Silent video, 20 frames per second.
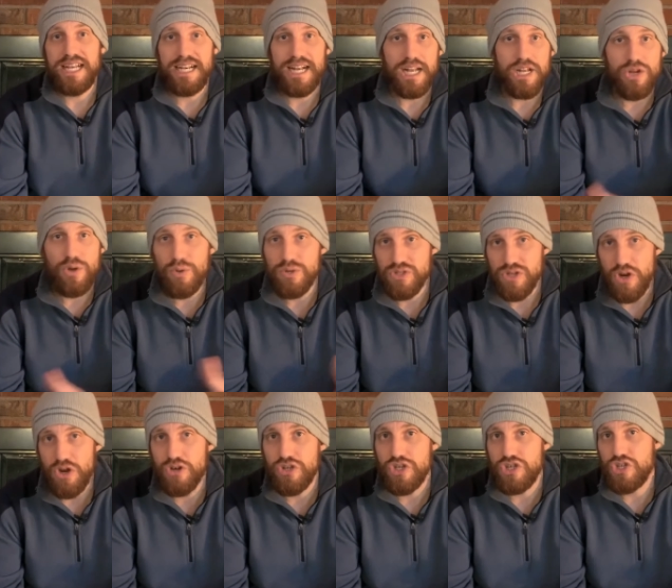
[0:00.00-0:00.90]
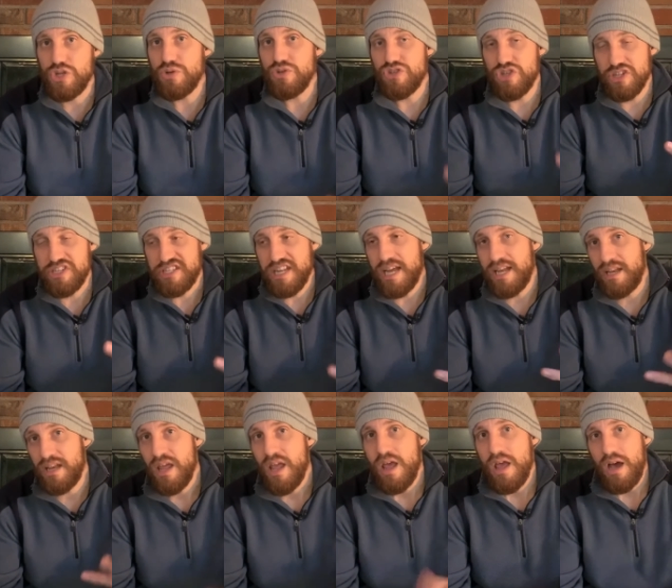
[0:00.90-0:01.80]
And I know it's hard to do just
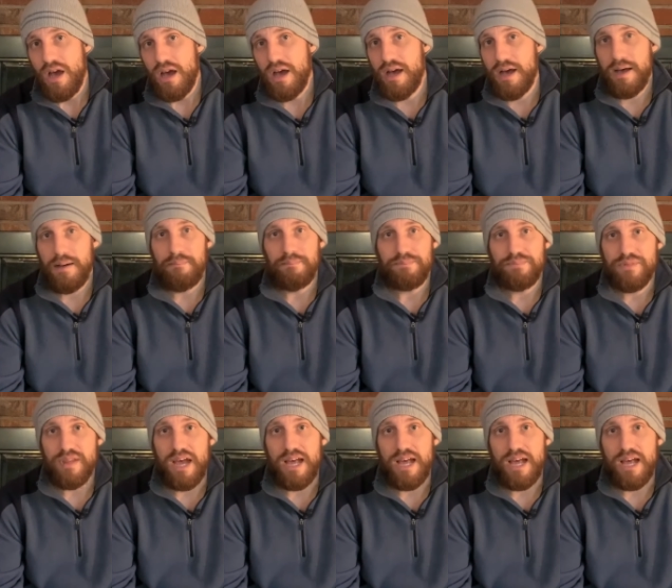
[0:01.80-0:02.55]
on um,